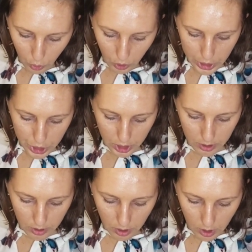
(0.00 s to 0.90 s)

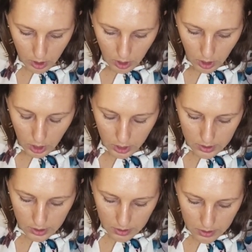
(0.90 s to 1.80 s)
Question.
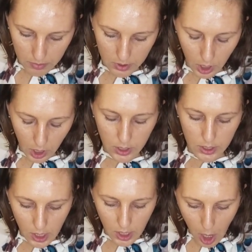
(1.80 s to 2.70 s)
On
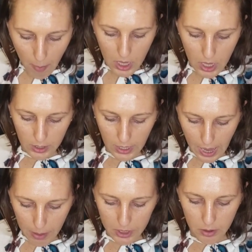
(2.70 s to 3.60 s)
some
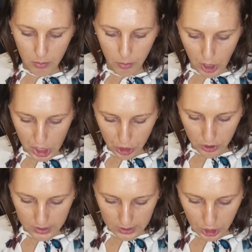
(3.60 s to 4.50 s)
cabin
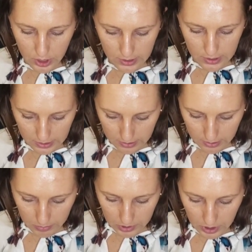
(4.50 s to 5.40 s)
pressurization
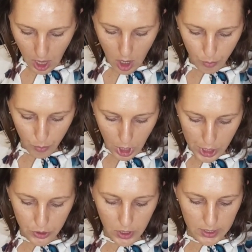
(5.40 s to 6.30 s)
systems,
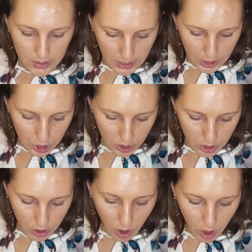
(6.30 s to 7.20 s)

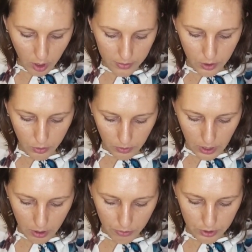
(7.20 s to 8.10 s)
pressurization on the
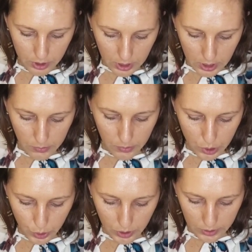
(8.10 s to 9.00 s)
ground is
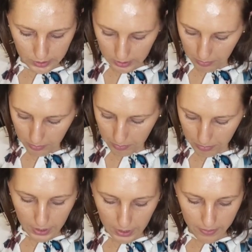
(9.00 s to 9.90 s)
restricted
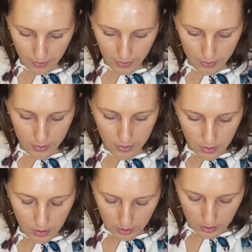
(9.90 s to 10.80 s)
by the
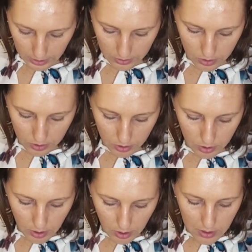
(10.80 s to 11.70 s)

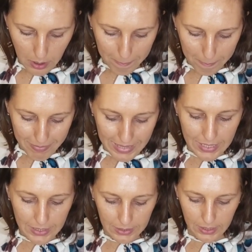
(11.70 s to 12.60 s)
answer,
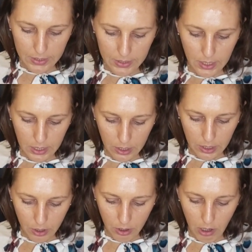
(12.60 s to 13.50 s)
main landing
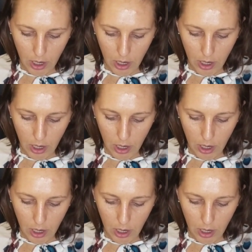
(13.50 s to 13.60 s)
gear